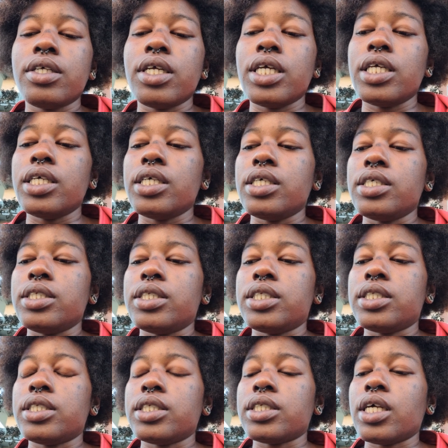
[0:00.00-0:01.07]
is
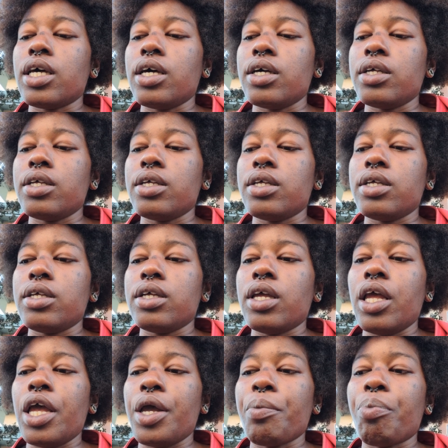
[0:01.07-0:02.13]

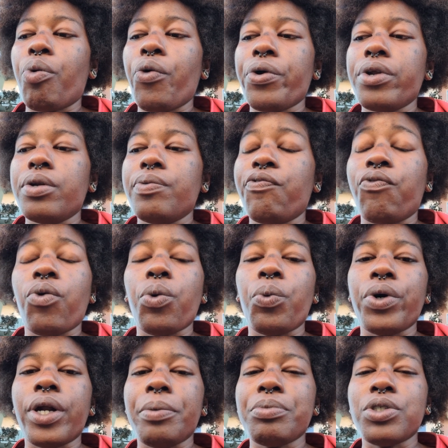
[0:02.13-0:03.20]
important for
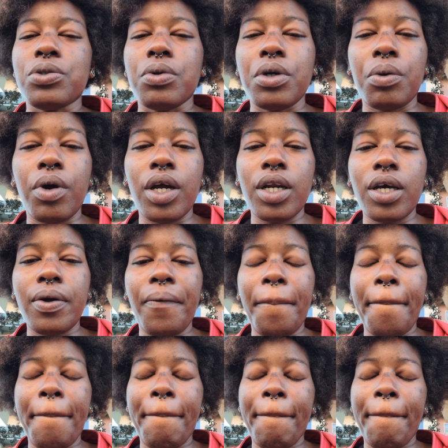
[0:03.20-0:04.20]
what I'm doing right now